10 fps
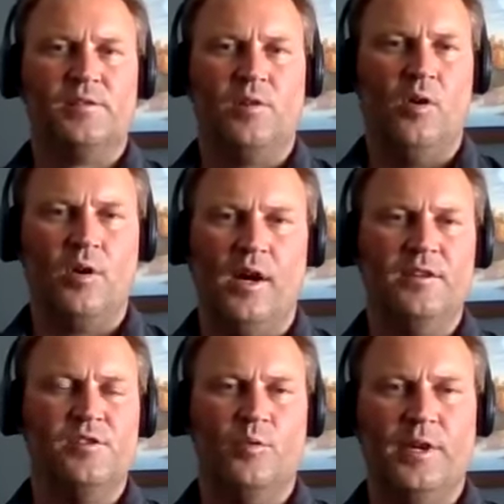all
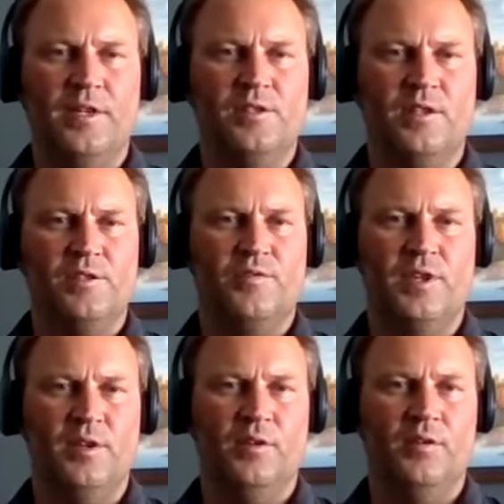kinds of weeds in his
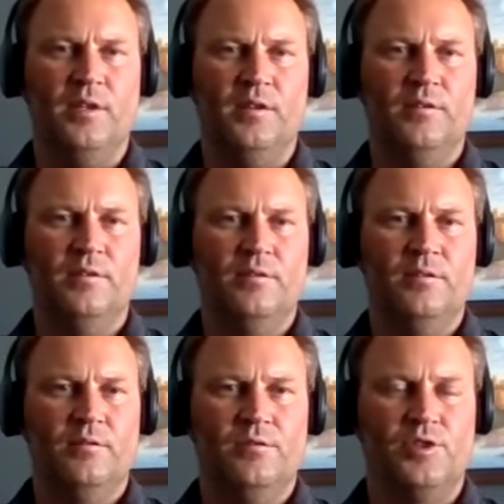field and
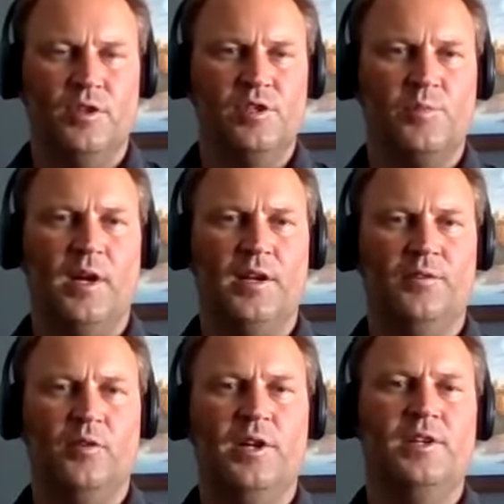should have sprayed it
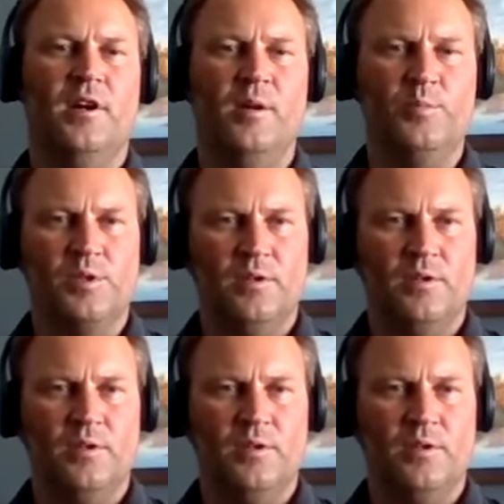3 times.